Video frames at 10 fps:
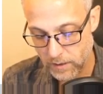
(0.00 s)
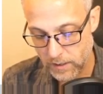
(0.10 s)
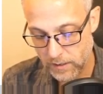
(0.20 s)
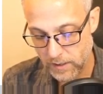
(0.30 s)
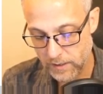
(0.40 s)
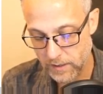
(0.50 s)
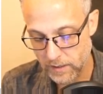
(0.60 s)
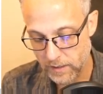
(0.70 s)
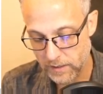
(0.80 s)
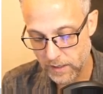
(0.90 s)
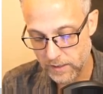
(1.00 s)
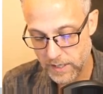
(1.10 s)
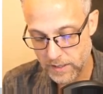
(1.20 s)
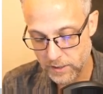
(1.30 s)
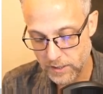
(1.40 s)
And I think, again, I
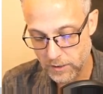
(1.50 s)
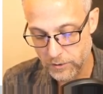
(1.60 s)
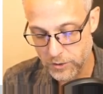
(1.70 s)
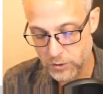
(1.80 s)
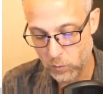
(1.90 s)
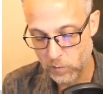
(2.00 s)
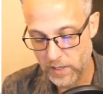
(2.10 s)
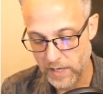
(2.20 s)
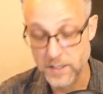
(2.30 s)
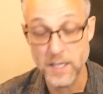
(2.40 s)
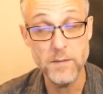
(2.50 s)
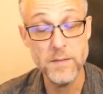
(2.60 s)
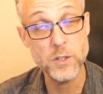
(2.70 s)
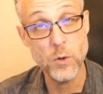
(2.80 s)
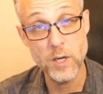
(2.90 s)
tend to tell the story as
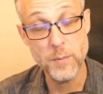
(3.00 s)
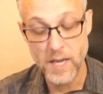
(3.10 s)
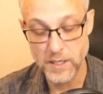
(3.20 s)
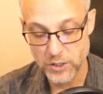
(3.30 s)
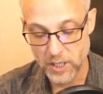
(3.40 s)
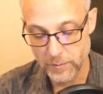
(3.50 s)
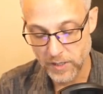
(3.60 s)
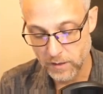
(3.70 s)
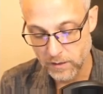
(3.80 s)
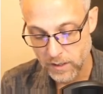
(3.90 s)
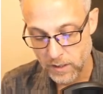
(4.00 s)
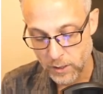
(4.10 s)
if it's going to be HTML,